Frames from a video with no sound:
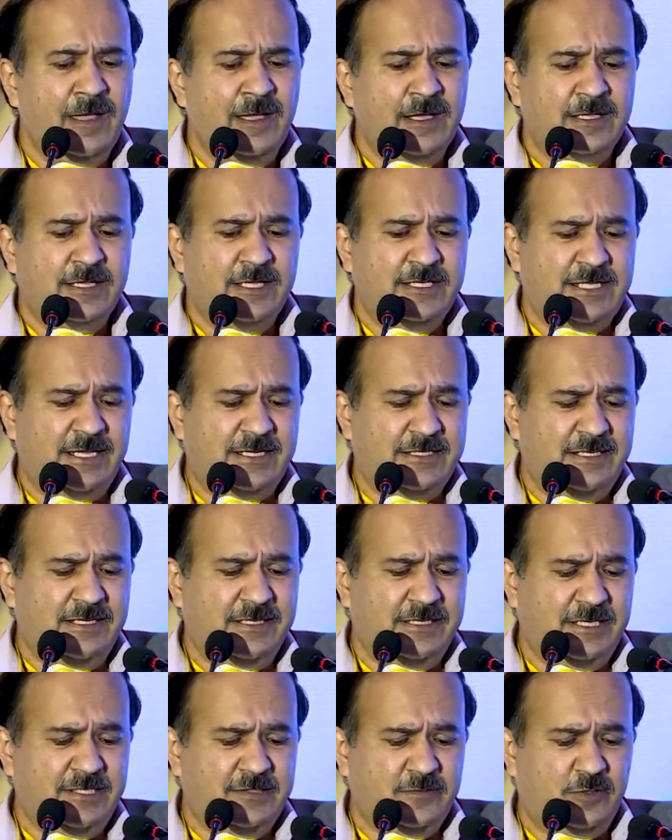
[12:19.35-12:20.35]
There is another
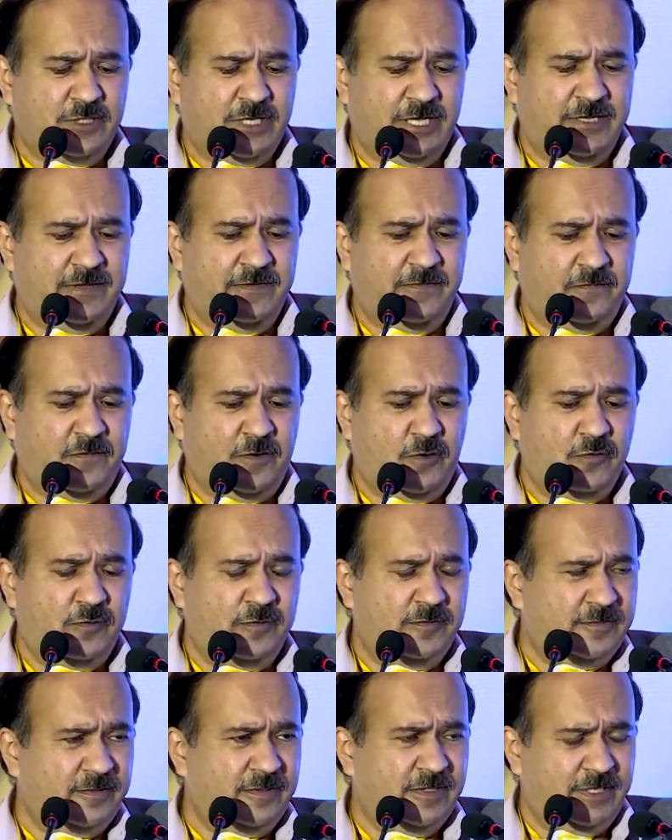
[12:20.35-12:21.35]
case what I
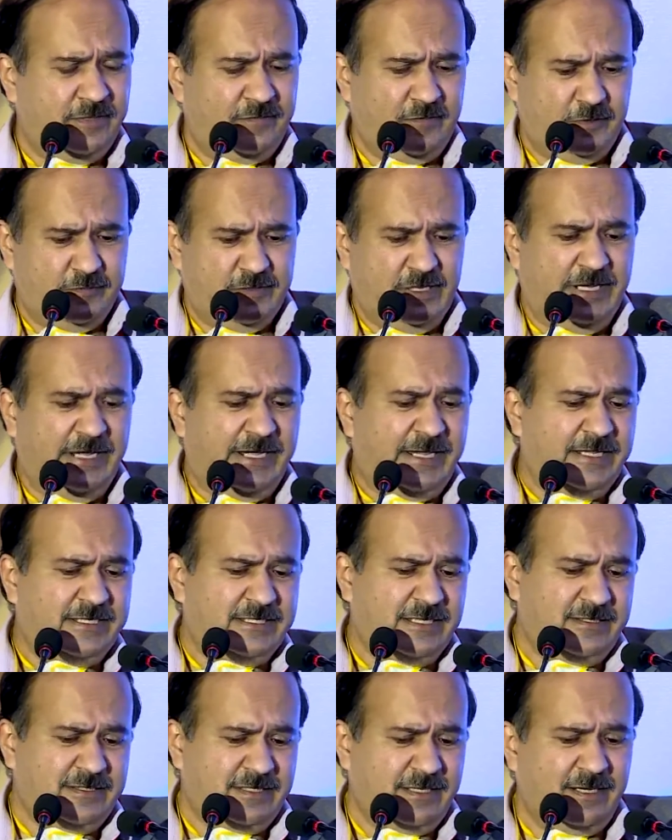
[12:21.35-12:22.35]
found in one of the
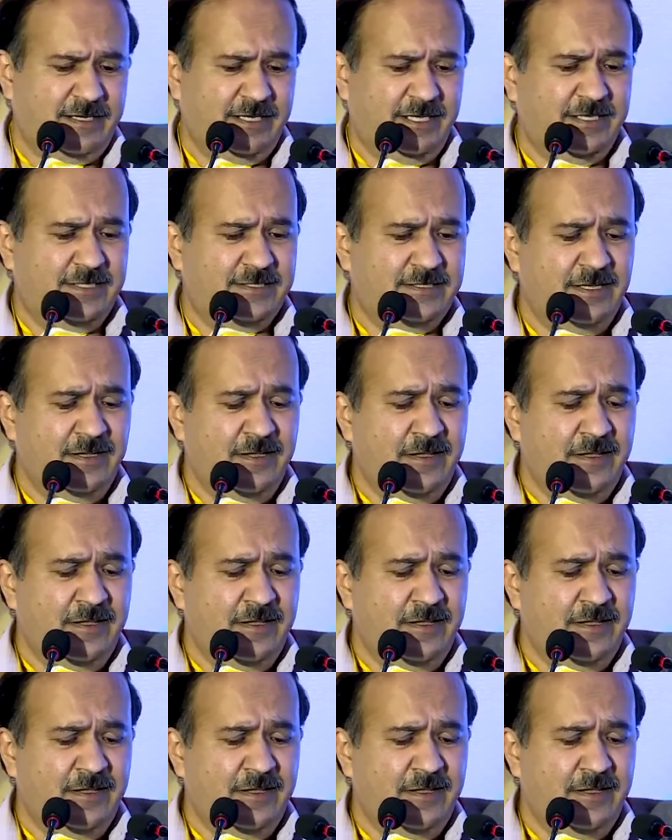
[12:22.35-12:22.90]
literature studies.